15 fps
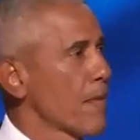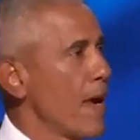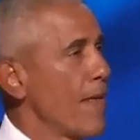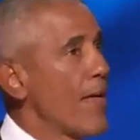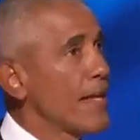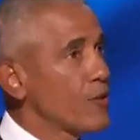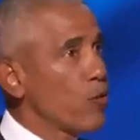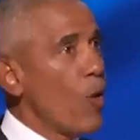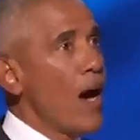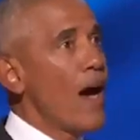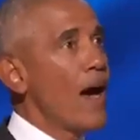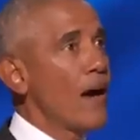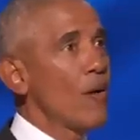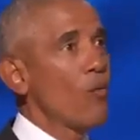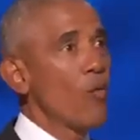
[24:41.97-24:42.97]
And that's
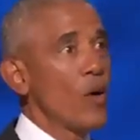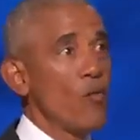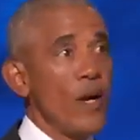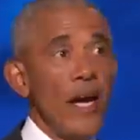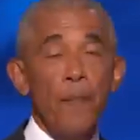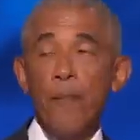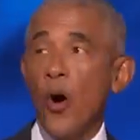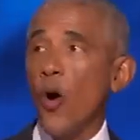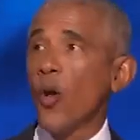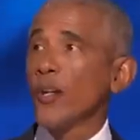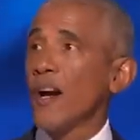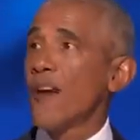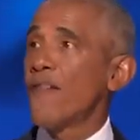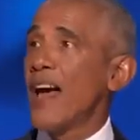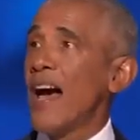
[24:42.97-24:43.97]
why when we uphold
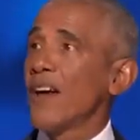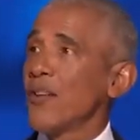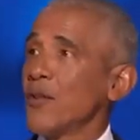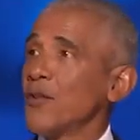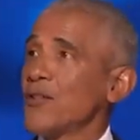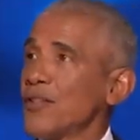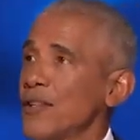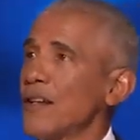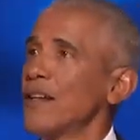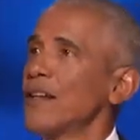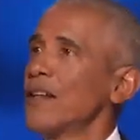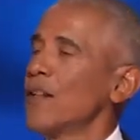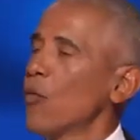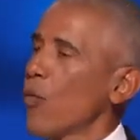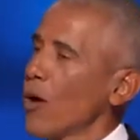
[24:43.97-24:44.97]
our values,
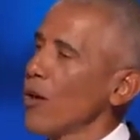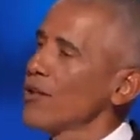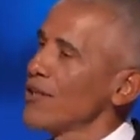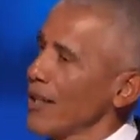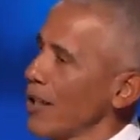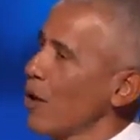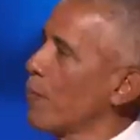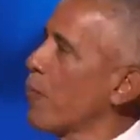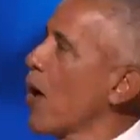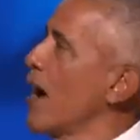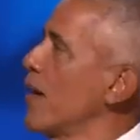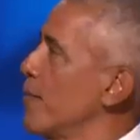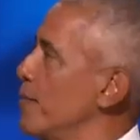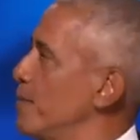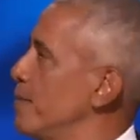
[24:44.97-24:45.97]
the world's a little brighter.